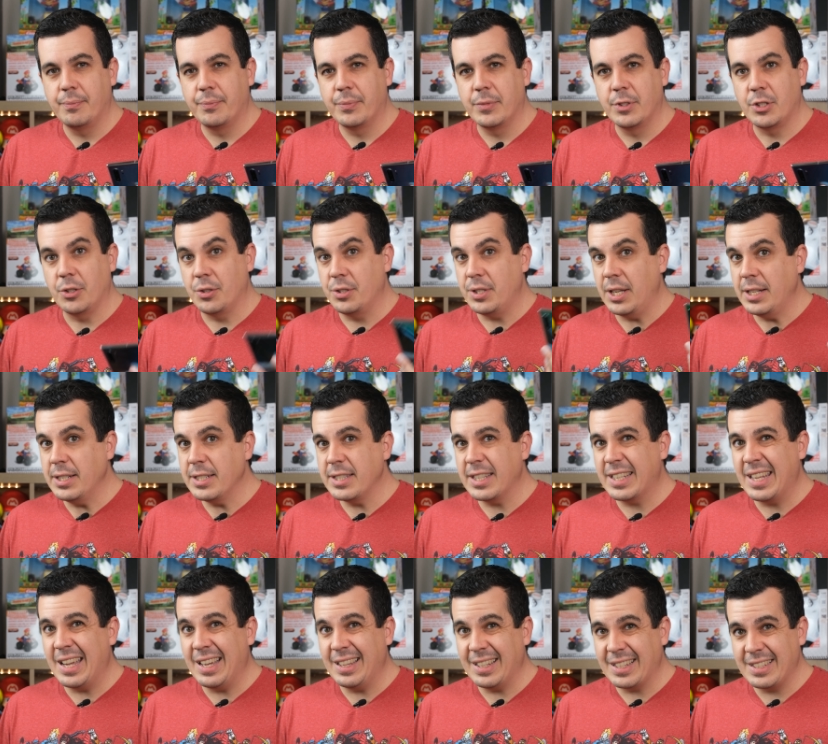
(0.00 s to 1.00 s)
So since the
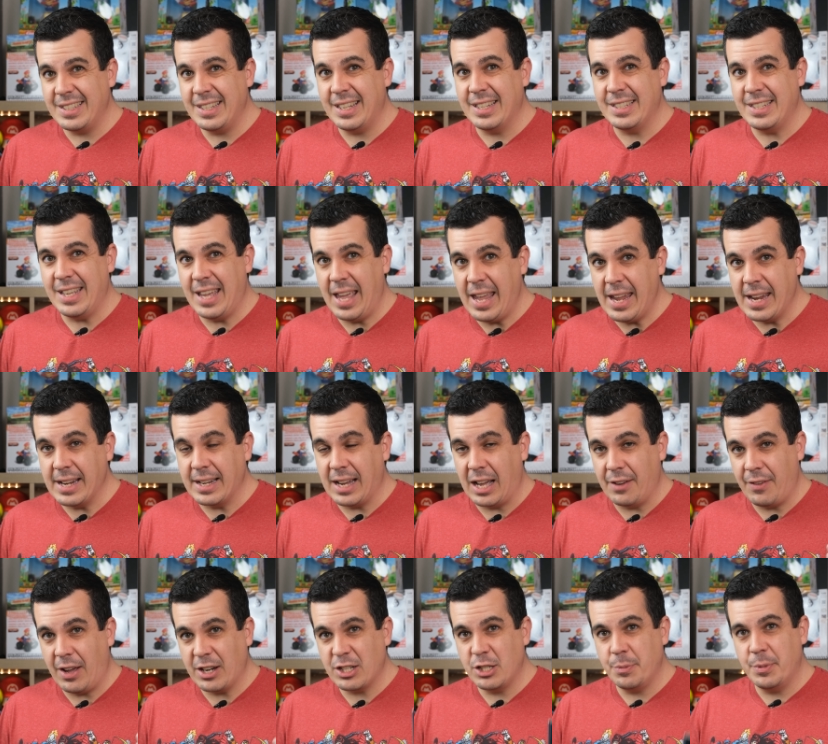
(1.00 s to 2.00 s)
Galaxy S8,
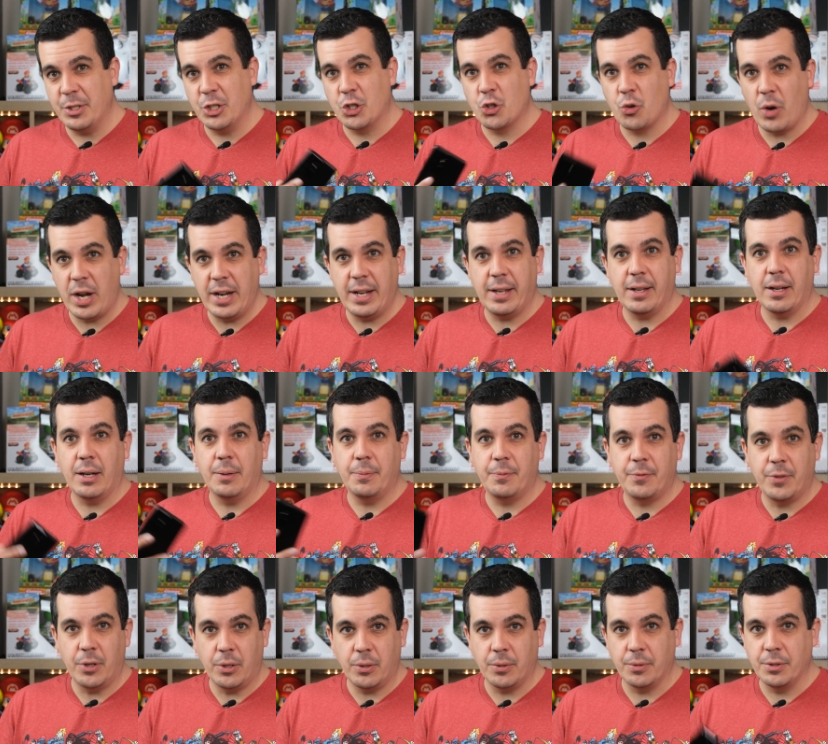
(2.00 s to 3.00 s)
I've actually been trading up
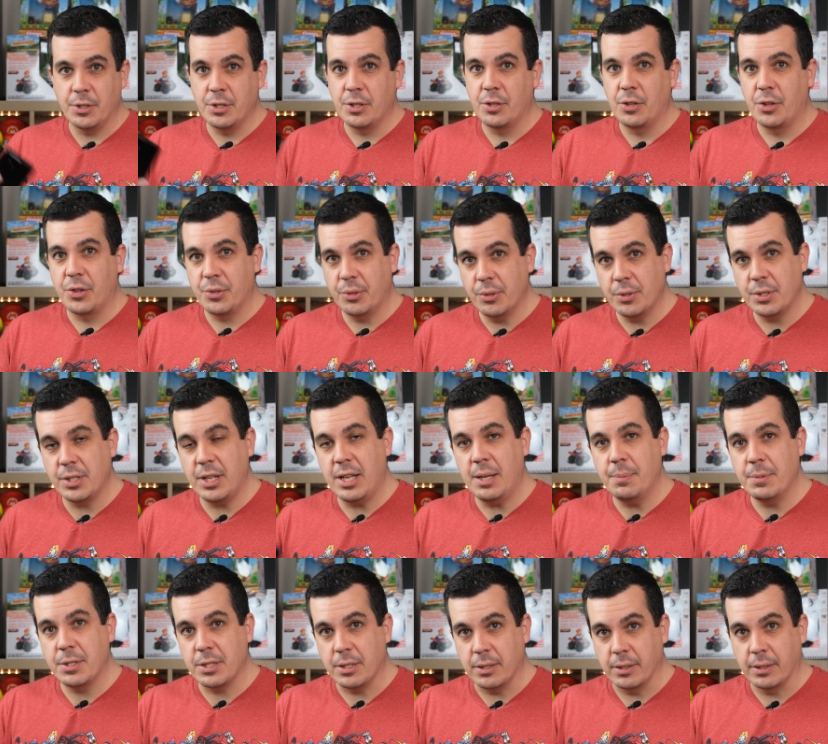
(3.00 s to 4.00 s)
phones through
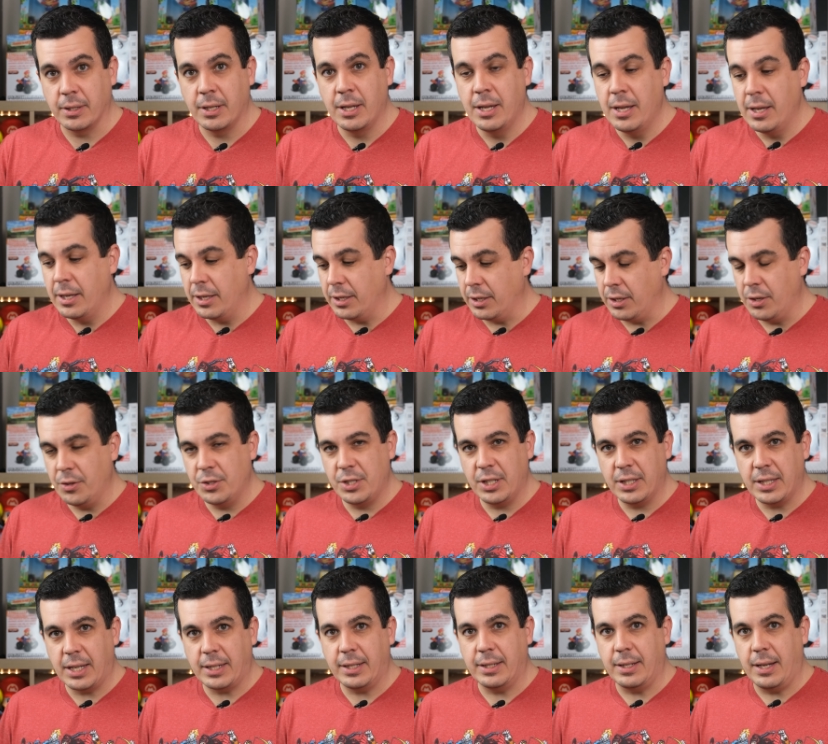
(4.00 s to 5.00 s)
Samsung using
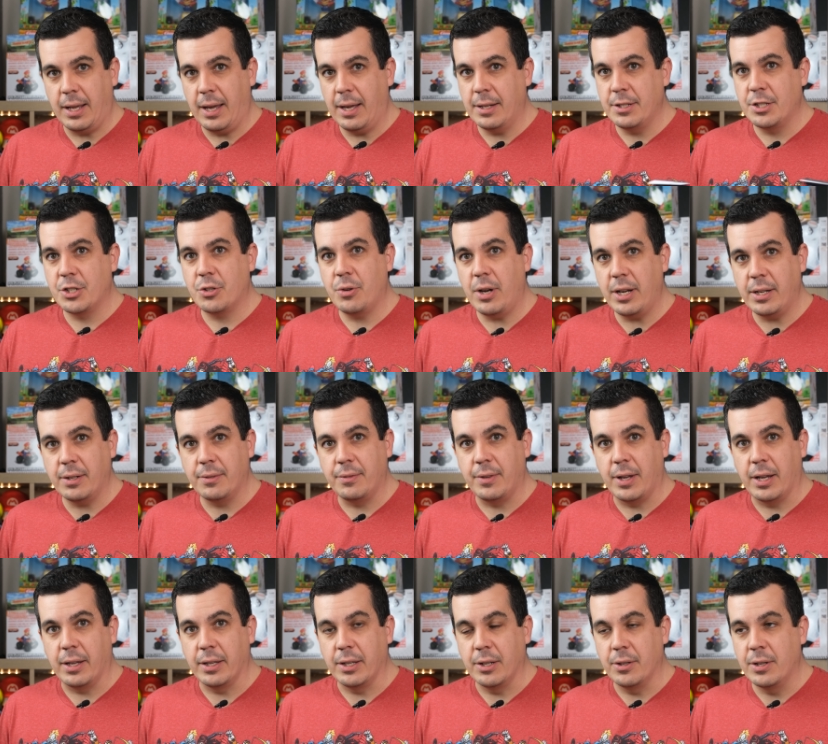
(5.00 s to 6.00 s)
that enhanced trade-in
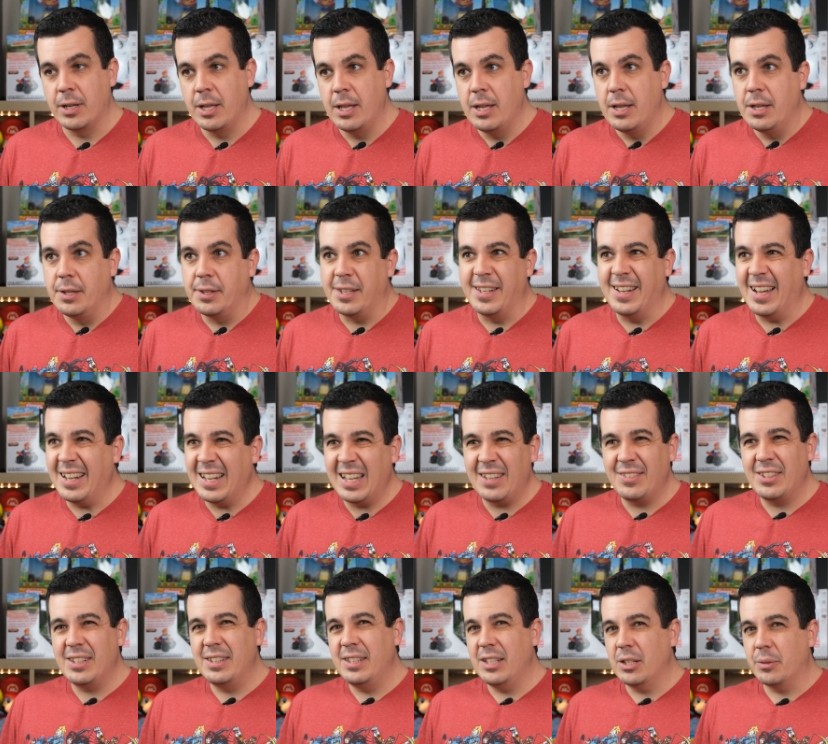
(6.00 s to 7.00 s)
value to not have
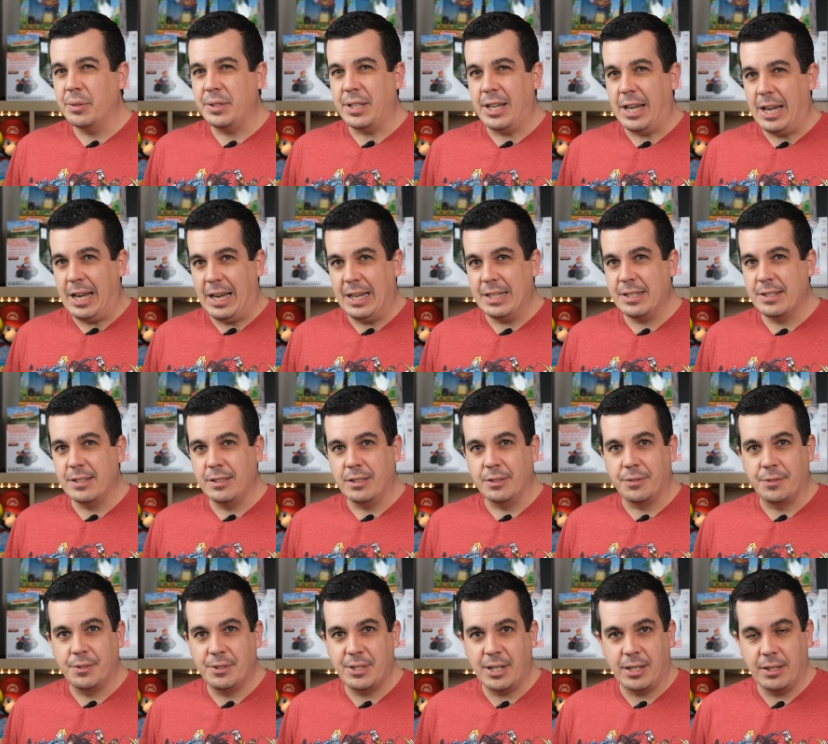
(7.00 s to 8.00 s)
to deal with the hassle
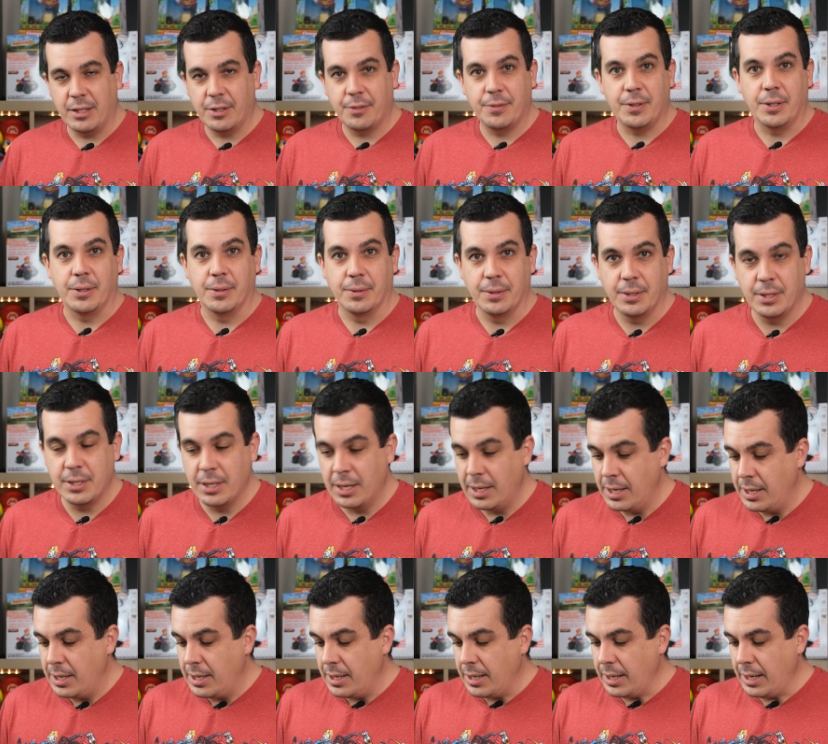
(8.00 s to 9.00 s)
of selling phones
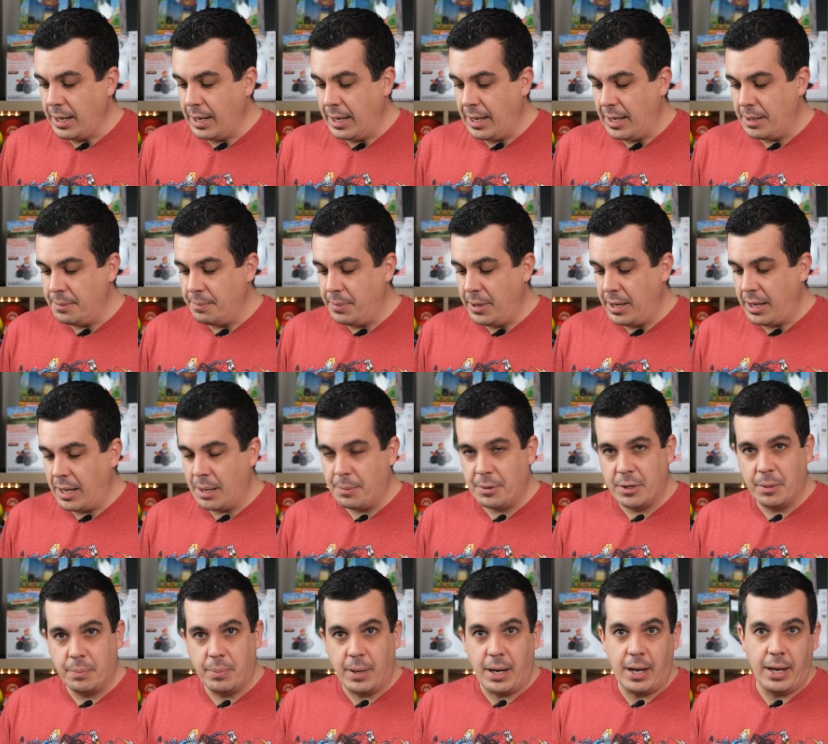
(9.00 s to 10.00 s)
and being able
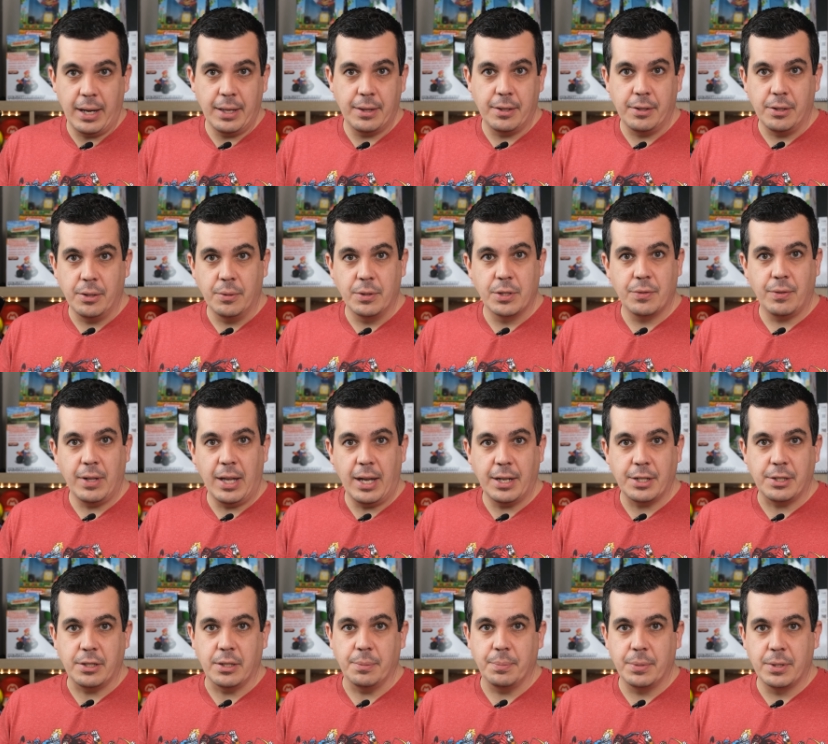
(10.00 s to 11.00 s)
to buy the newest
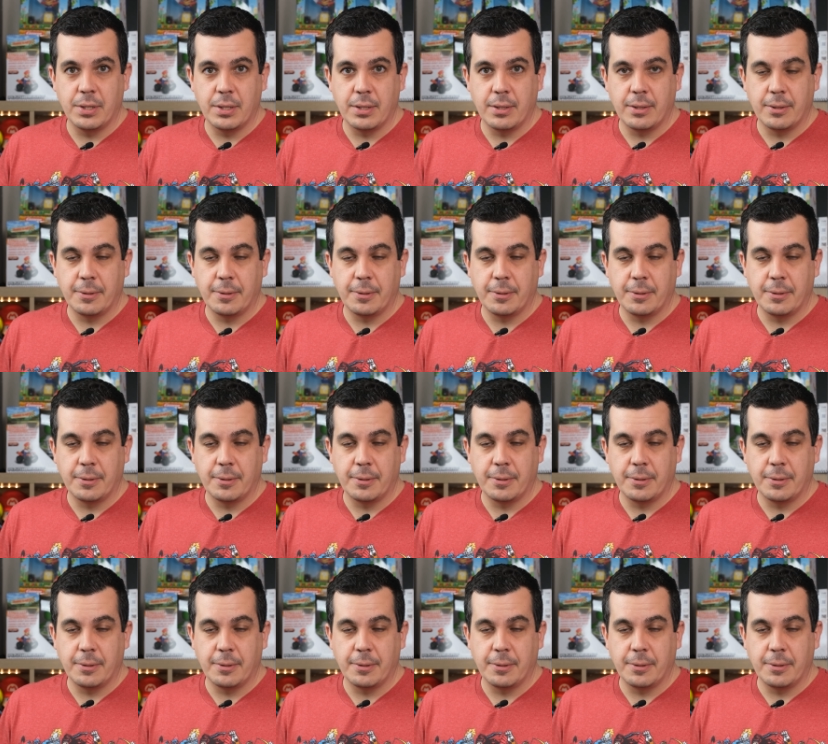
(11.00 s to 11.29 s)
flagships.